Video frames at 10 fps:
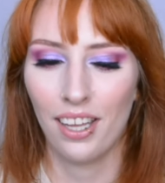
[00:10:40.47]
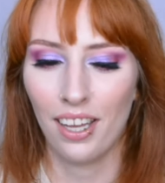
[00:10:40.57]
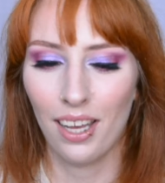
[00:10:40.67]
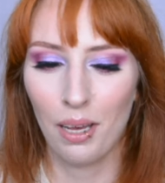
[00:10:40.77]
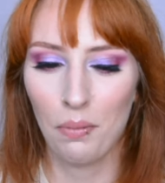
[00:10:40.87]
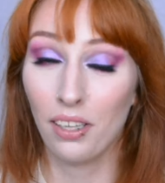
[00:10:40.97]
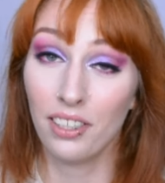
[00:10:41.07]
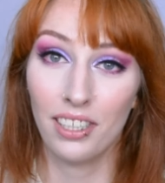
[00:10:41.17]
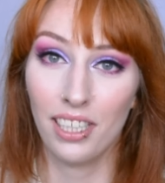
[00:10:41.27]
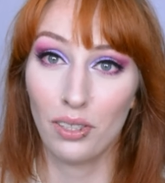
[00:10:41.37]
Um,
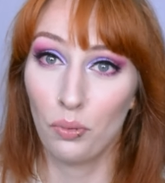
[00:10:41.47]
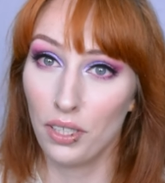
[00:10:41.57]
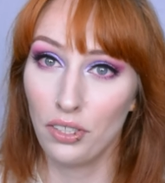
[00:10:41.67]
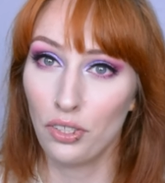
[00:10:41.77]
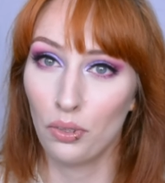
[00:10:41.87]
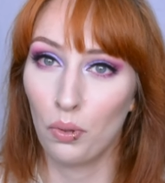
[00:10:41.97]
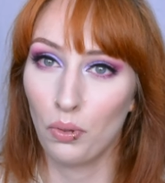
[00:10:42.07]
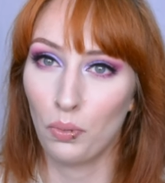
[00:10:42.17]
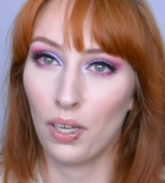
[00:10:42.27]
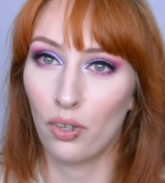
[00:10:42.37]
other than that, questions are
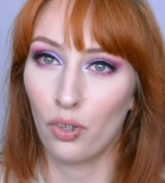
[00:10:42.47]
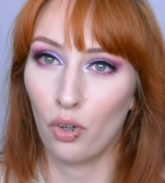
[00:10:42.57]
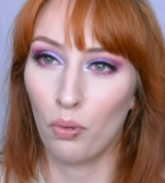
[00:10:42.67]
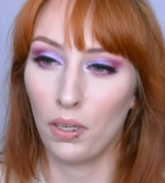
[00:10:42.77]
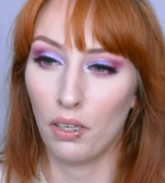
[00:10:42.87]
always welcome.